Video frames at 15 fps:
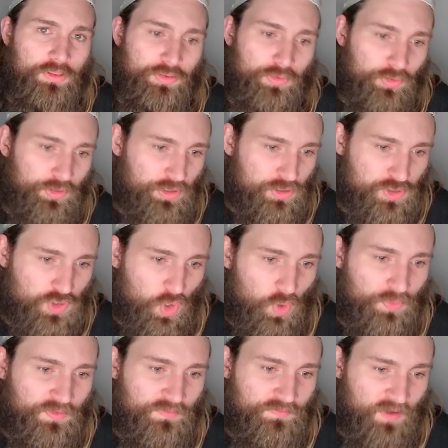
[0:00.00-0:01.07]
30 years old
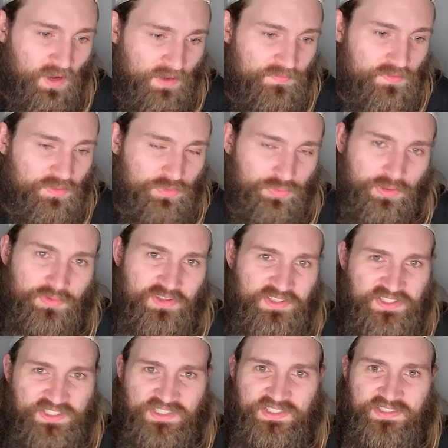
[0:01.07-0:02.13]
with 5-3 with a
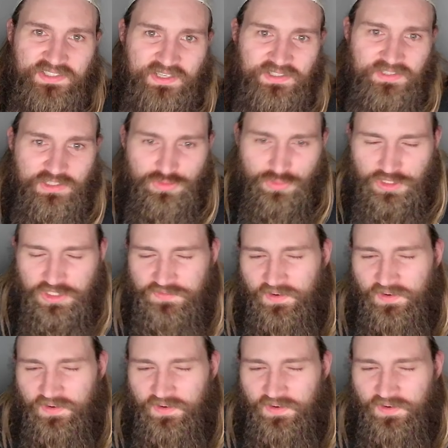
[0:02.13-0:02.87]
66-inch reach.